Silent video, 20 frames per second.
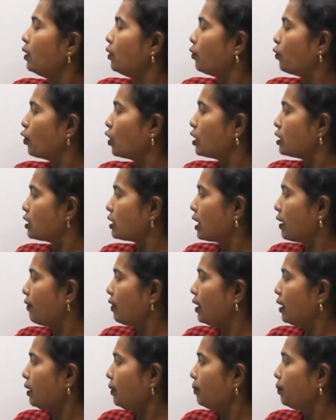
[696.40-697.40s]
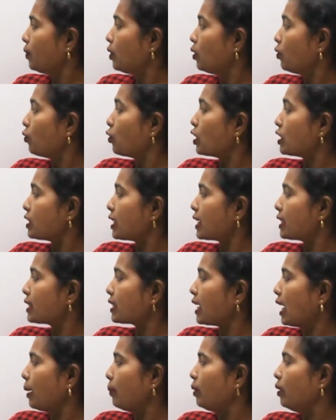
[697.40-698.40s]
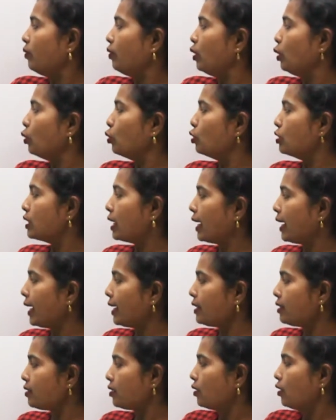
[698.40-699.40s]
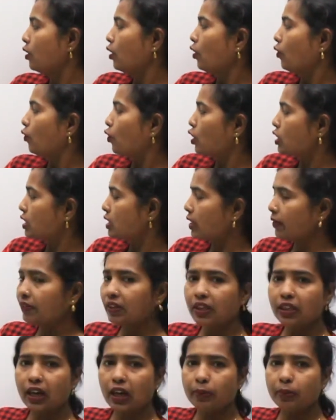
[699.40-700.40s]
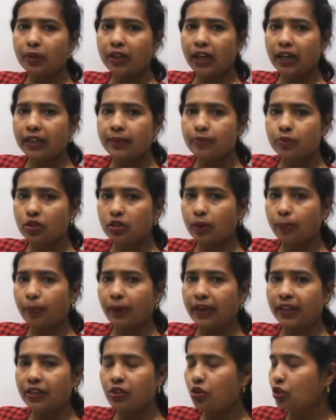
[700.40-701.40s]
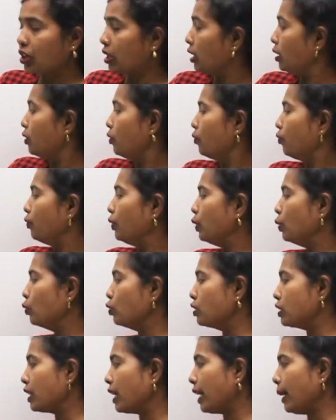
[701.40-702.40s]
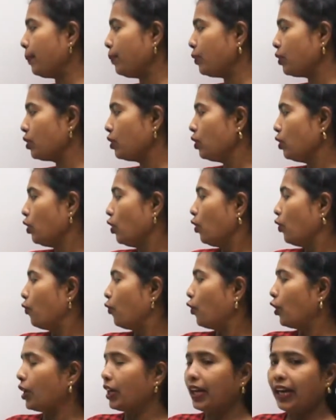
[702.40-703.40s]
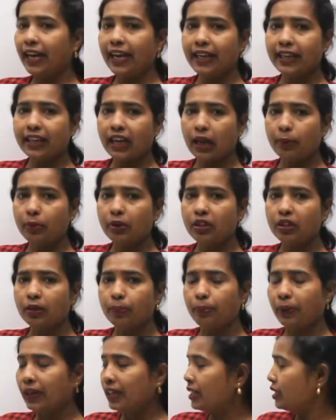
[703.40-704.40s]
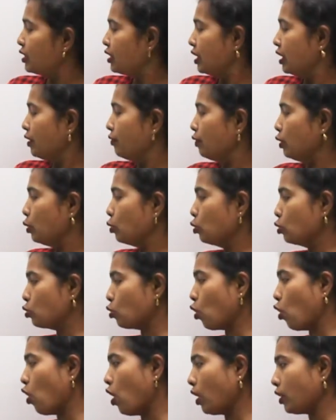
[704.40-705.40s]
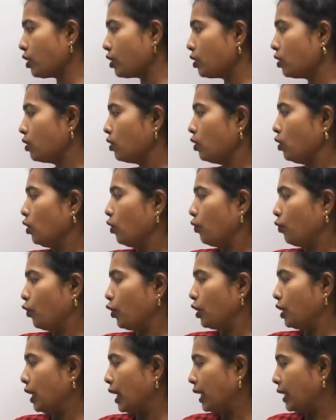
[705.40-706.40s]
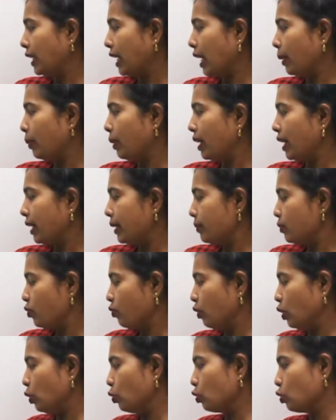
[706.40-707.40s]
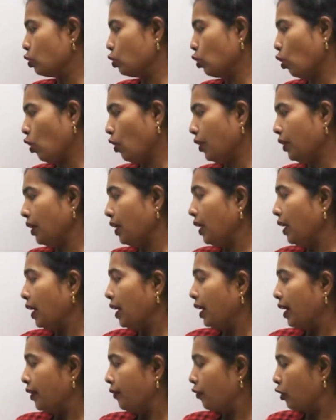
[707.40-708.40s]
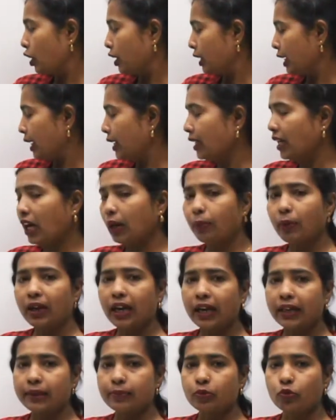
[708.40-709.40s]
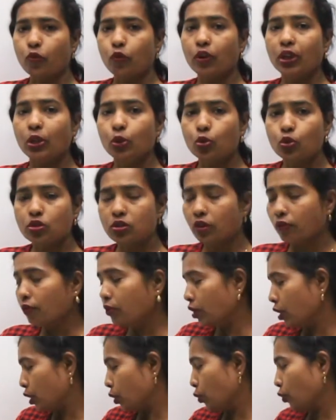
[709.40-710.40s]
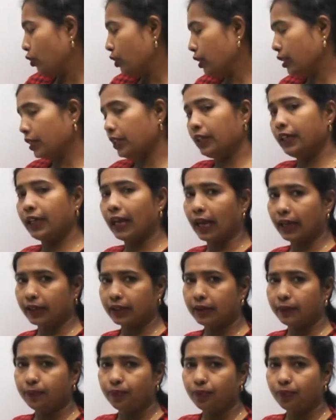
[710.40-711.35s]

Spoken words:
For 6 carbon we use hex. For 7 carbon atoms in the parent chain we use hept. For 8 carbon in the parent chain we use oct. For 9 carbon atoms we use non, and for 10 carbon atoms we use the word root dec.